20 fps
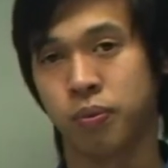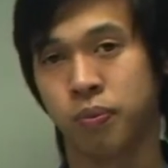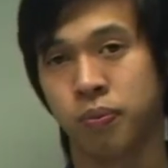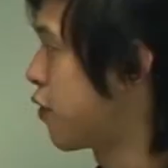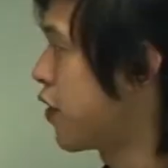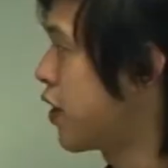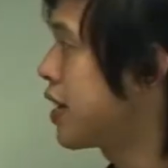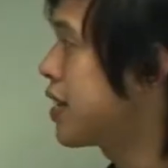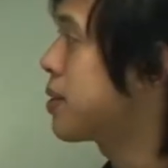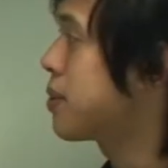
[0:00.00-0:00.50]

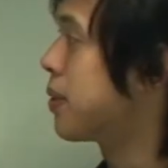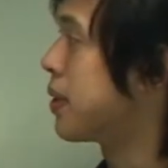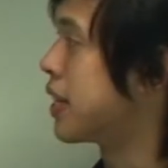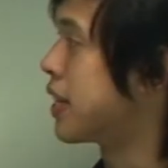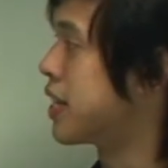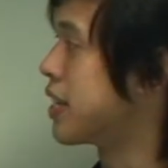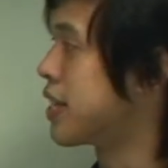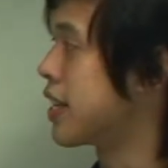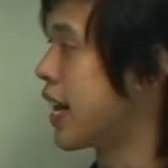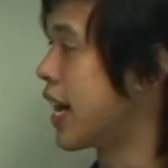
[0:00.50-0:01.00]
First one
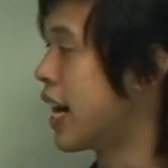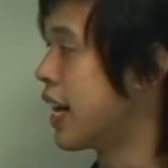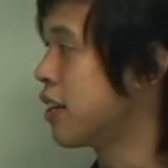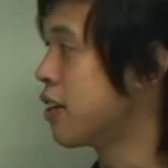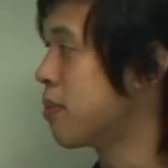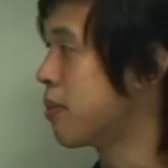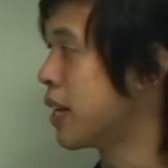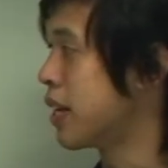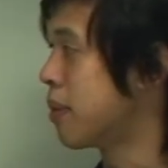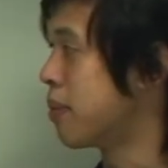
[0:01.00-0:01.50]
is that
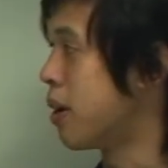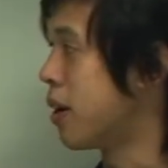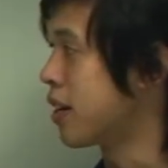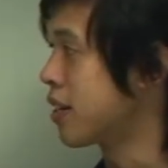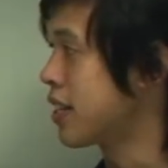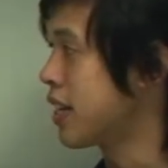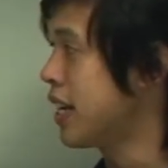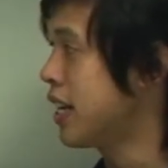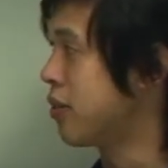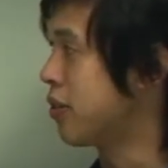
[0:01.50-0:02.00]
aluminium
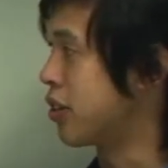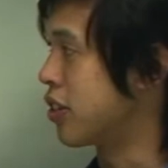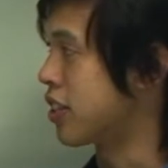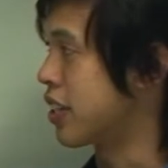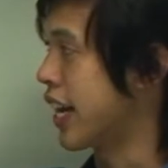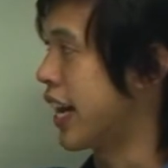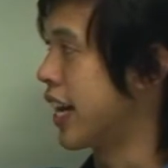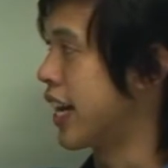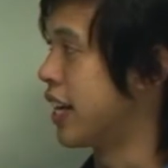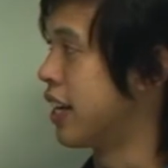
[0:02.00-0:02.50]
oxide, which is
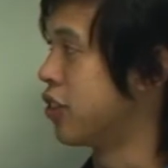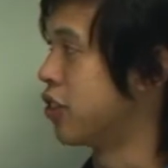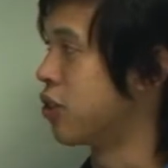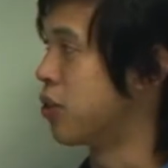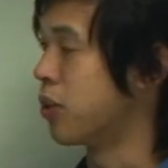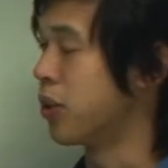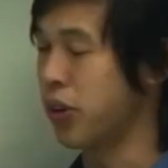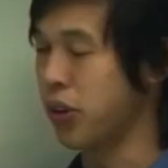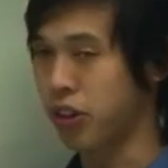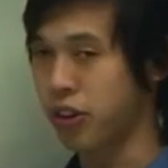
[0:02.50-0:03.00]

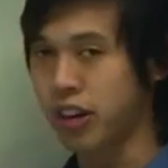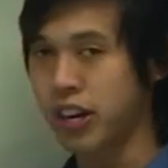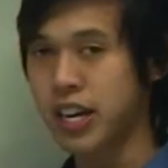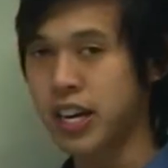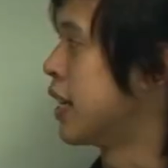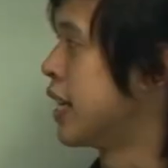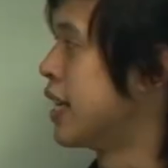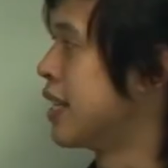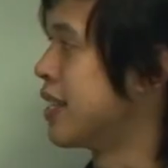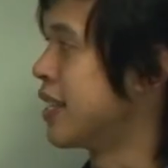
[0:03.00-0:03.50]
Al2O3,
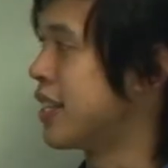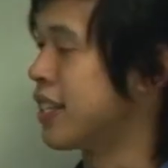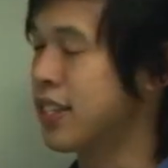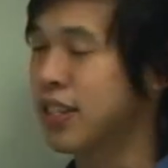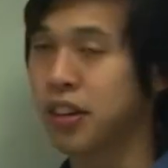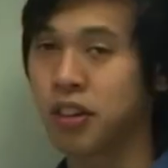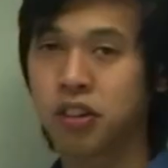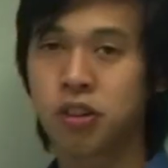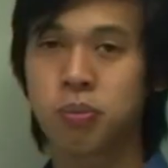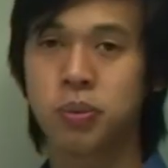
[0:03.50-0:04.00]
is
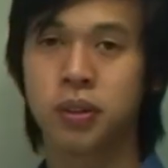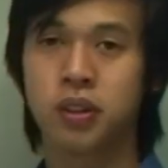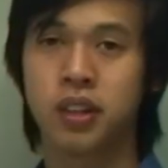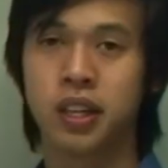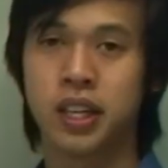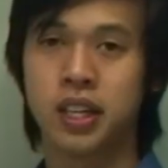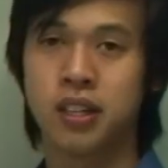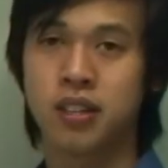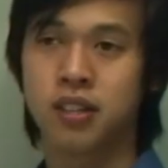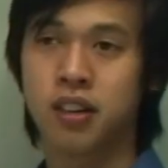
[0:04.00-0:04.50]
soluble
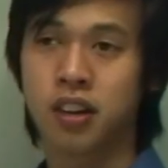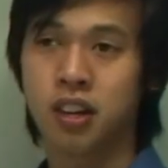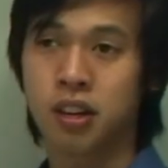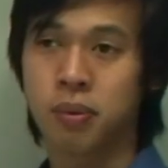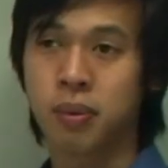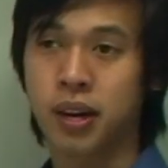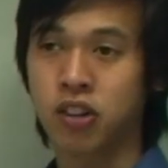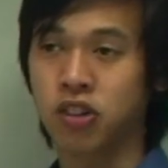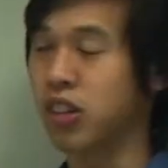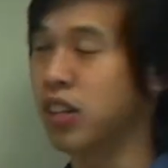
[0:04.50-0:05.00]
in sodium
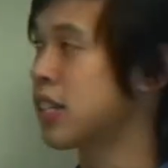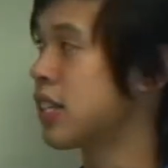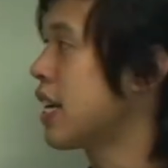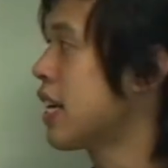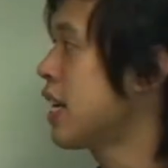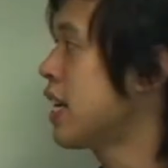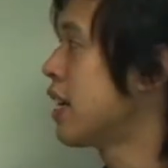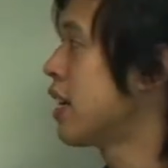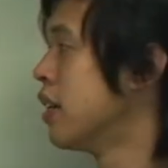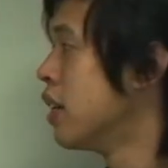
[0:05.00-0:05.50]
hydroxide,
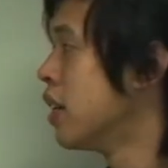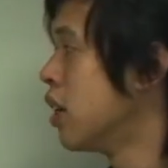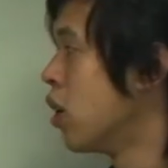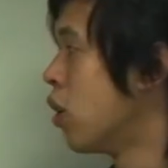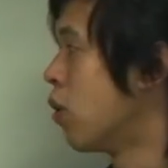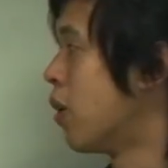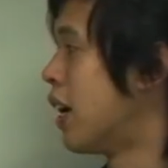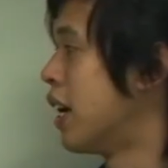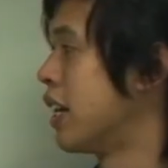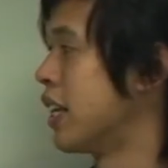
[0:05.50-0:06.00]

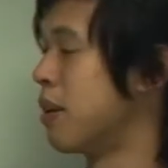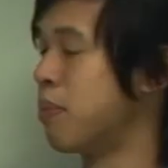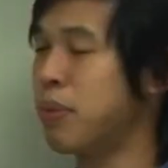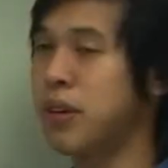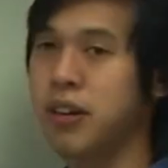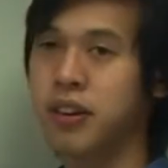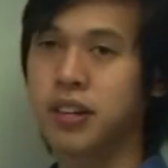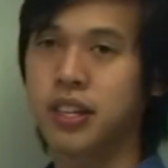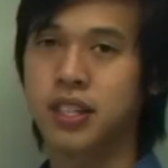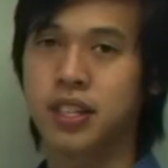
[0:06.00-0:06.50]
while
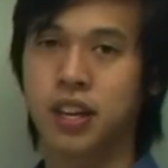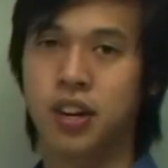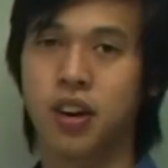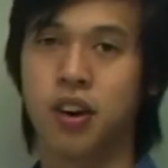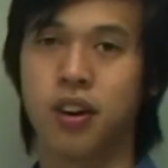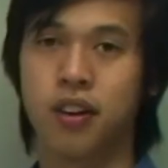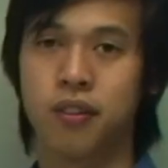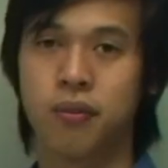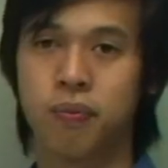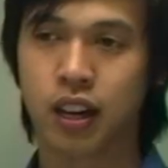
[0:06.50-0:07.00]
impurities are
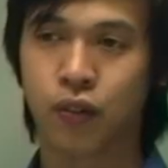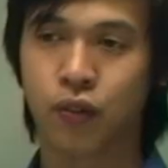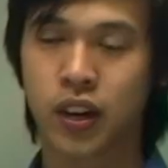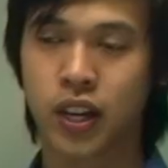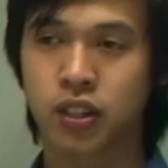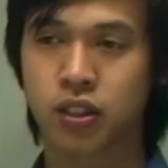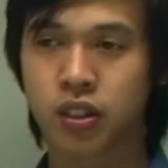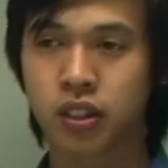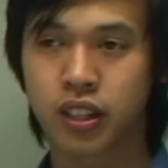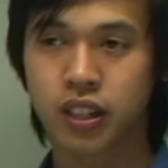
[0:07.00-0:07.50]
not. If I
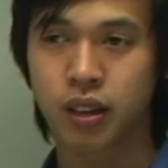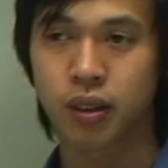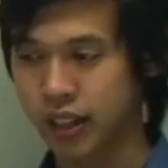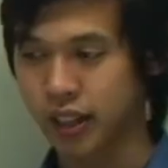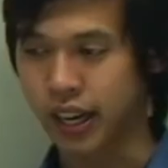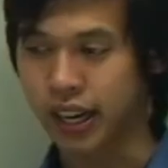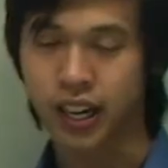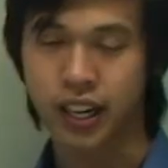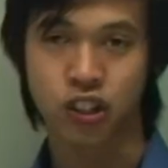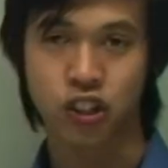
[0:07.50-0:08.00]
took a
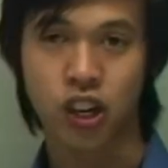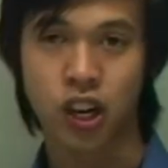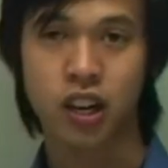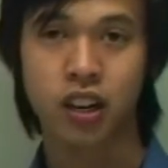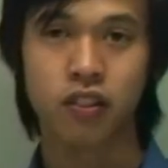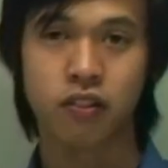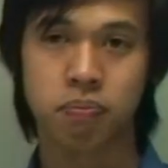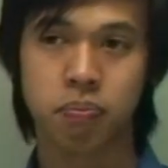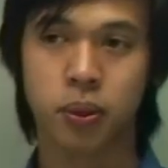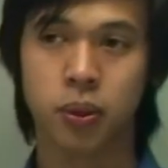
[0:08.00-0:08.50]
chunk
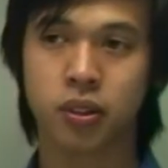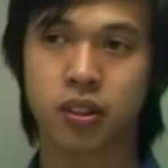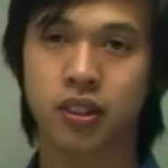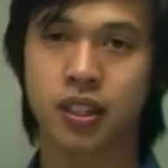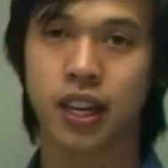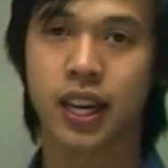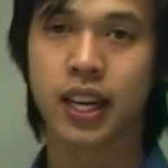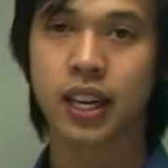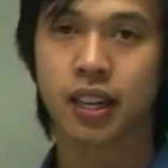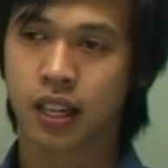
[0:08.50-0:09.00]
of
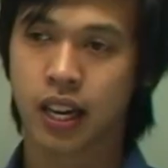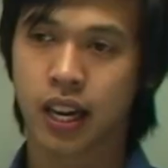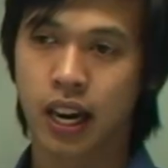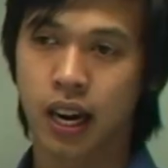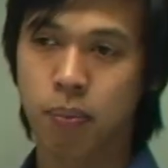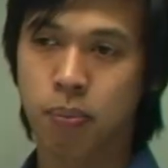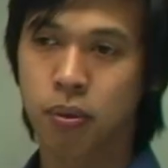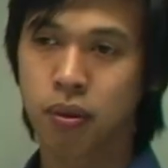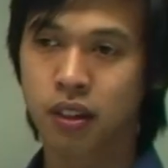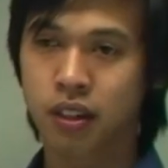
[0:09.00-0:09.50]
bauxite and I
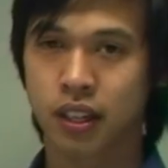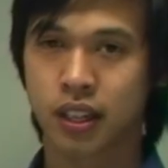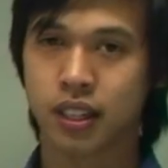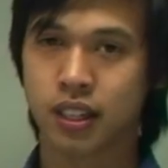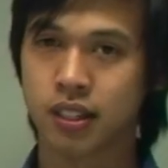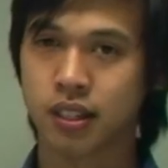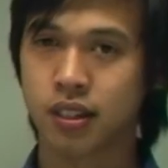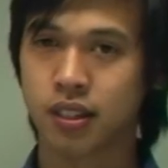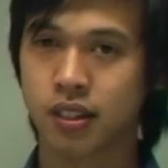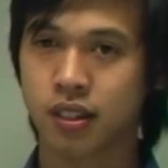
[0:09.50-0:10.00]
put it in
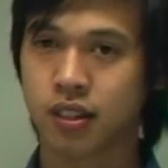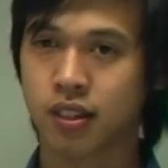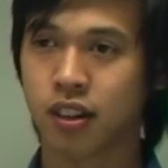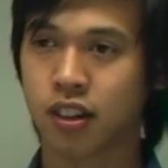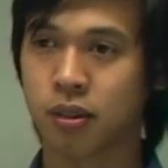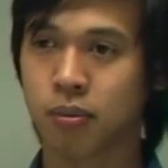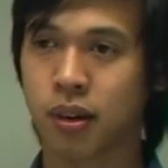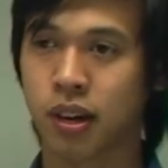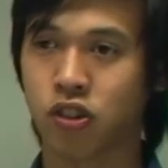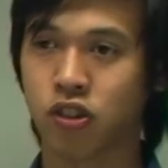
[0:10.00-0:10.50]

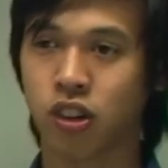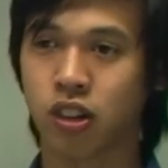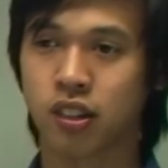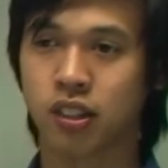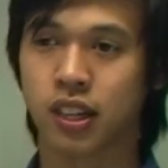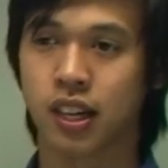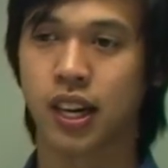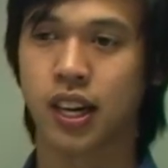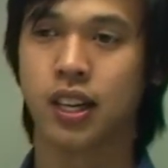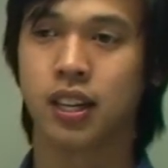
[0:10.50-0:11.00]
sodium
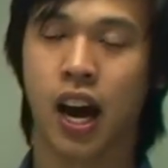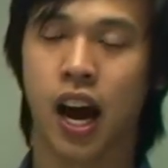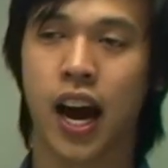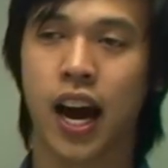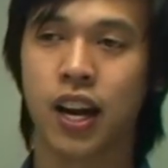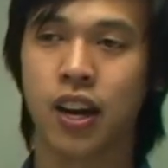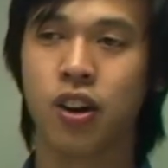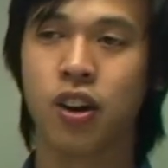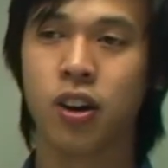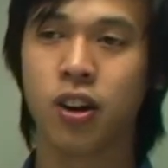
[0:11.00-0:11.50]
hydroxide, I
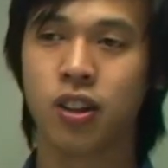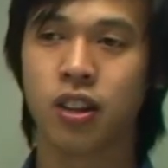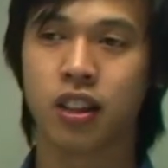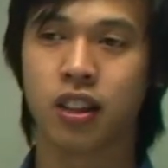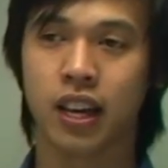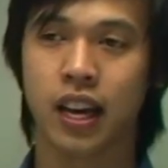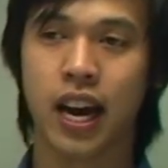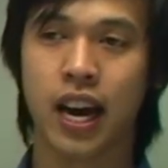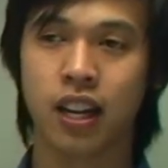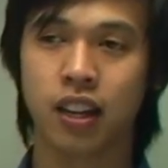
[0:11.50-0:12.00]
know that
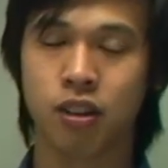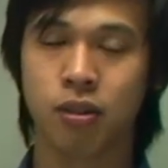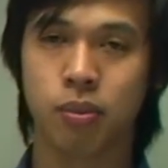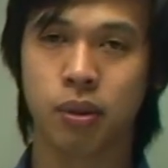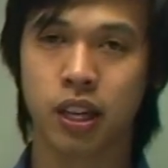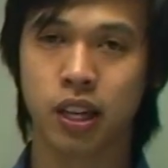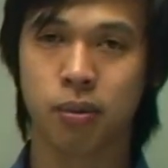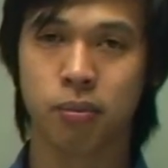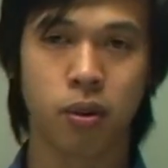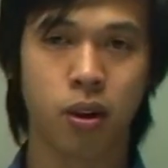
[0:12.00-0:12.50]
the
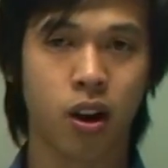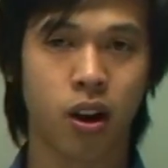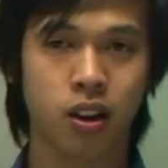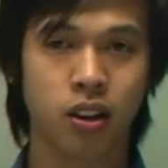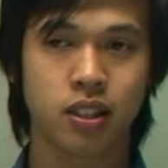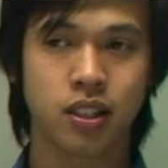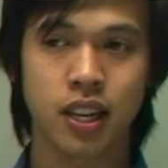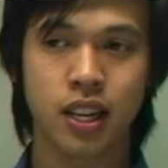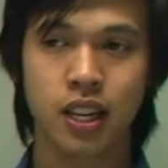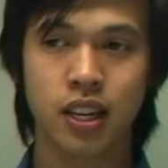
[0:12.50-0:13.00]
aluminium
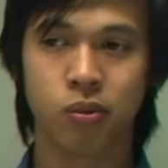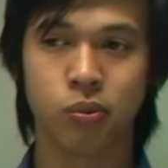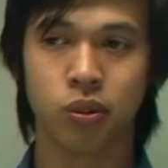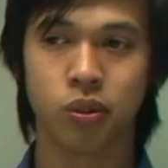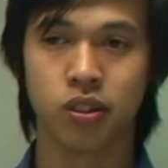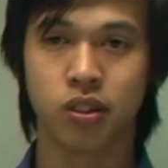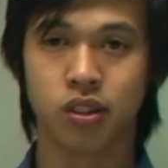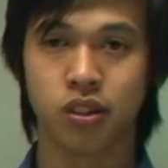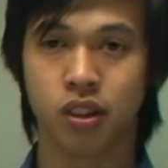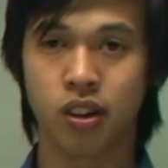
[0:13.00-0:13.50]
oxide will
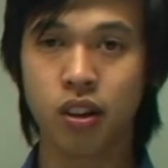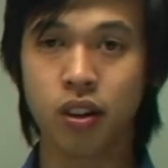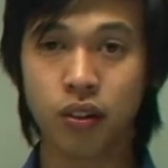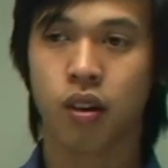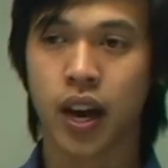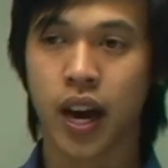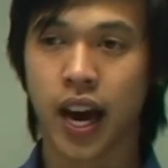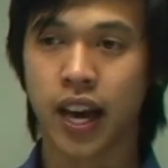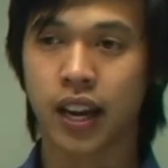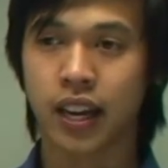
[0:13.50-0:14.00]
dissolve,
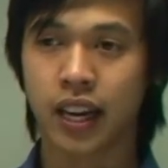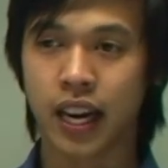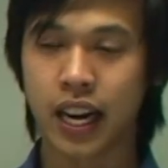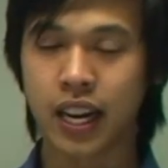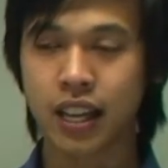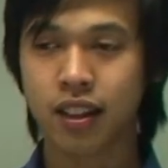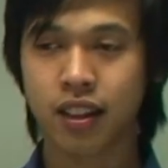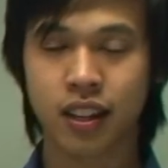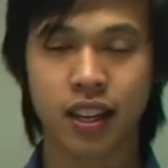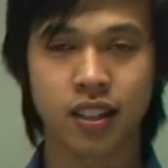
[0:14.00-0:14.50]
and then
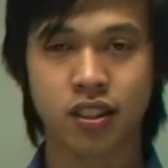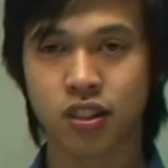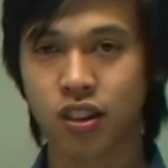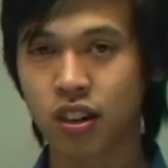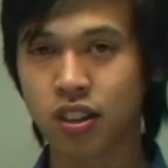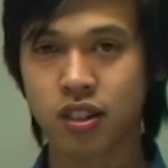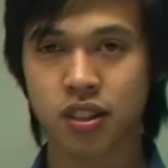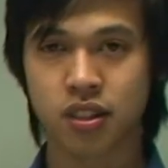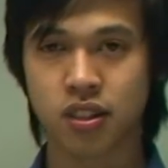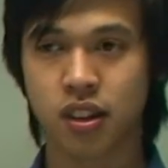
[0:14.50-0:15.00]
anything that's not
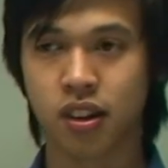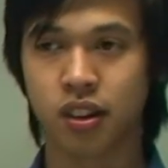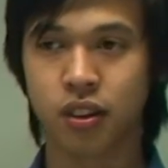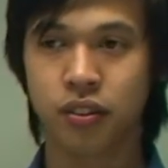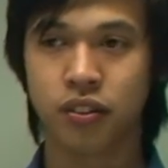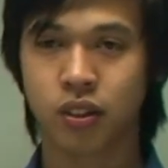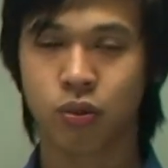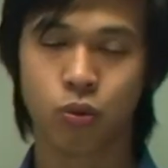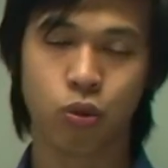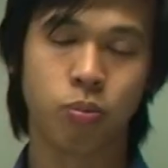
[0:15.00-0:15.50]
dissolved
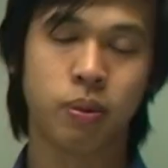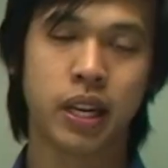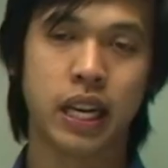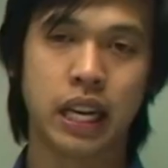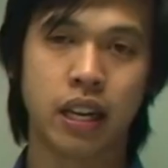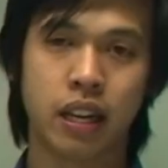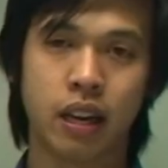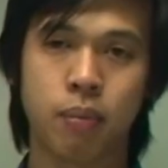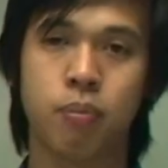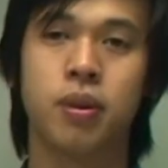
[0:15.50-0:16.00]
will be
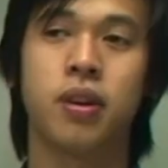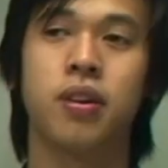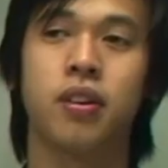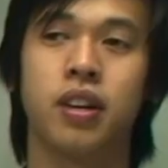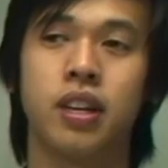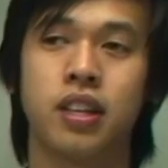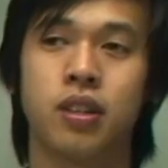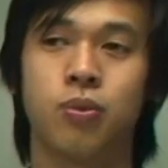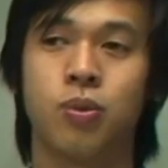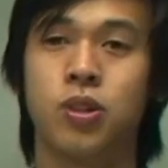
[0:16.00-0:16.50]

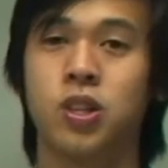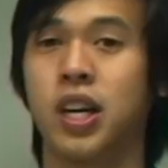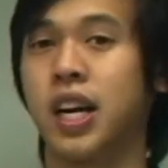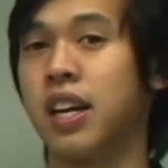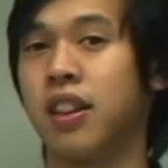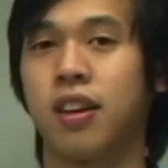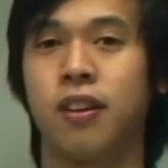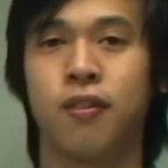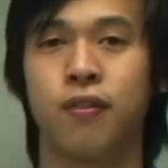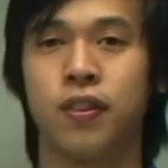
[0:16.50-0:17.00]
impurities, which I can
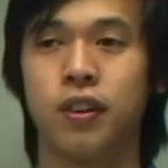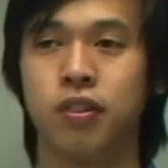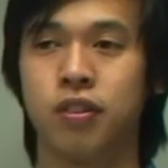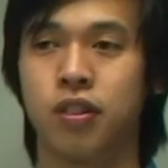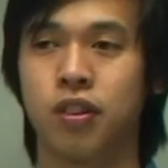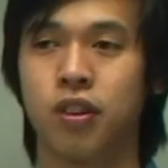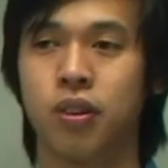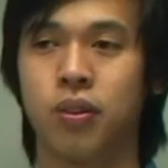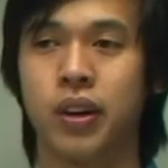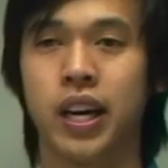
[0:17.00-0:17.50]
then filter
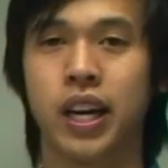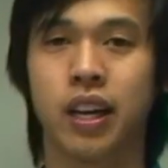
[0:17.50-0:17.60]
away.